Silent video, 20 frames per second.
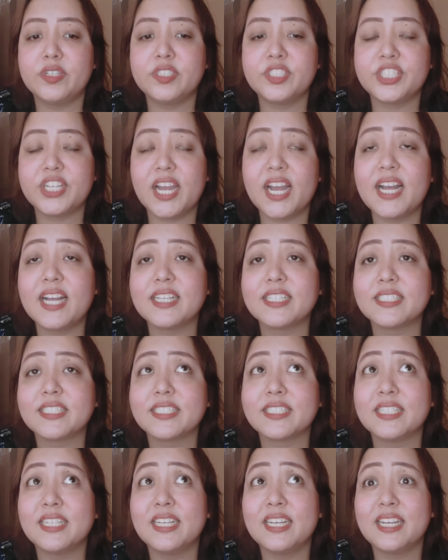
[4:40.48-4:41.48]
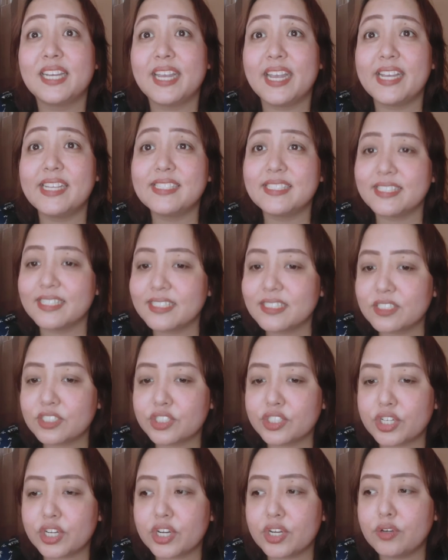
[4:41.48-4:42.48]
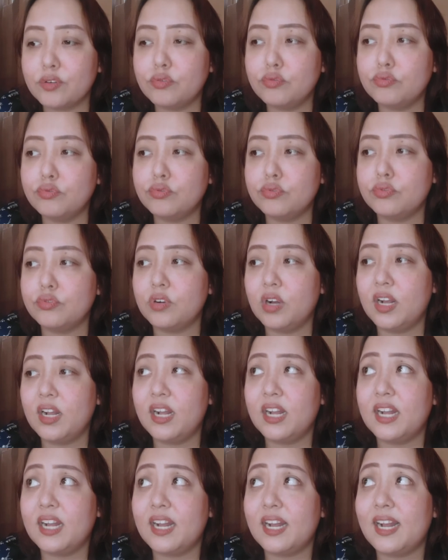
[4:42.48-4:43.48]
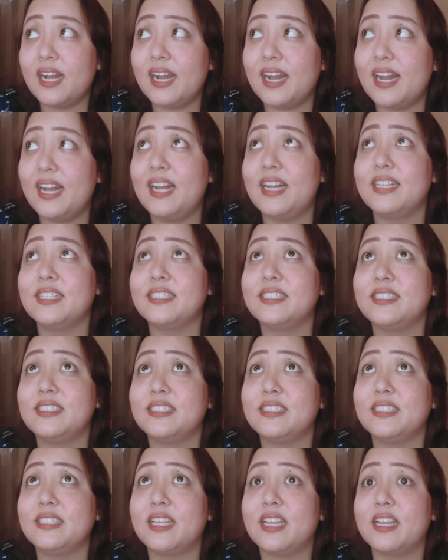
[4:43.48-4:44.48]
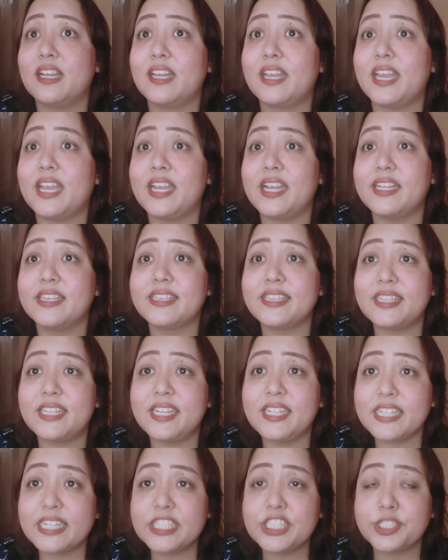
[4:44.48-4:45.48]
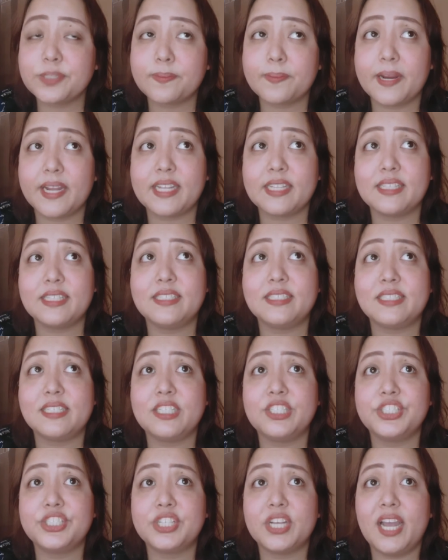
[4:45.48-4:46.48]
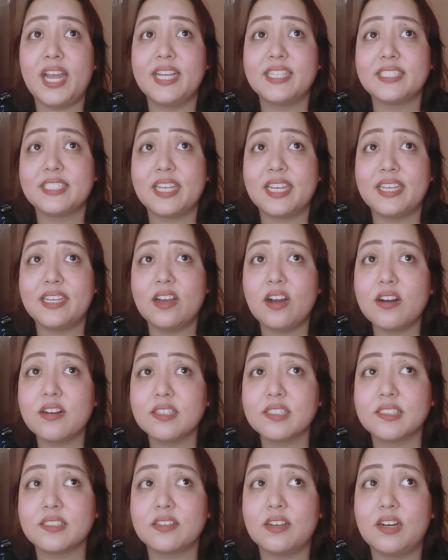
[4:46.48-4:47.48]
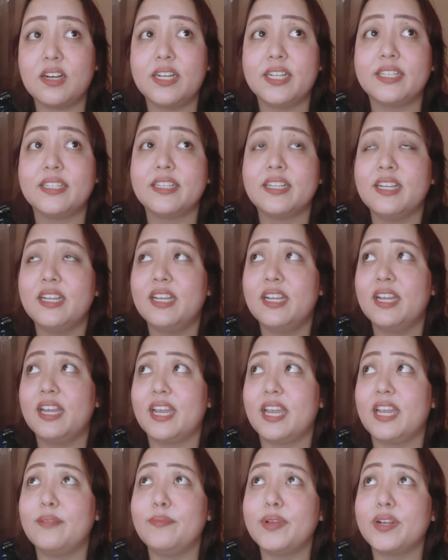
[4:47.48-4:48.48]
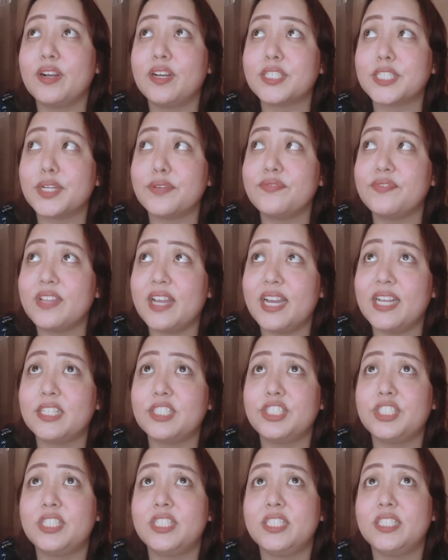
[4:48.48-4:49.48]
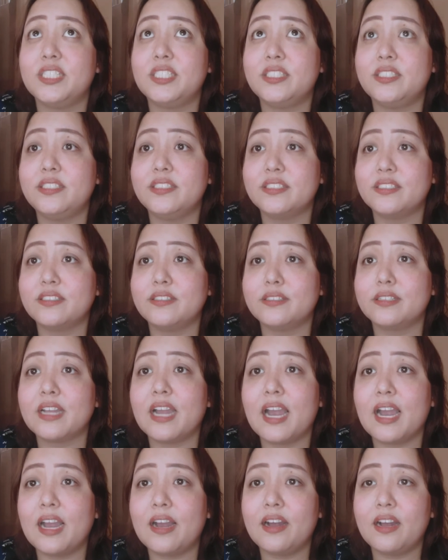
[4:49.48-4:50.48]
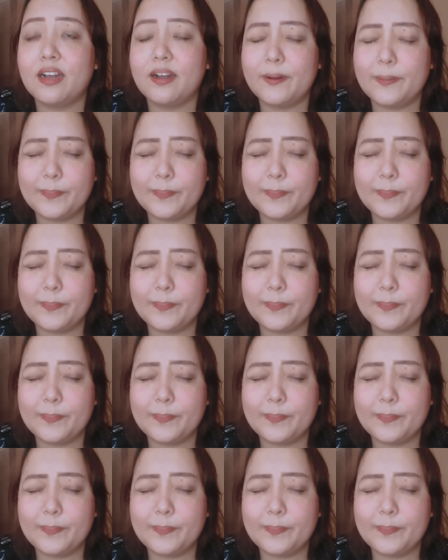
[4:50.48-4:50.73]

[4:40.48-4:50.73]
She has a sister who had a teenage pregnancy. She has a young son, and because of that she does not have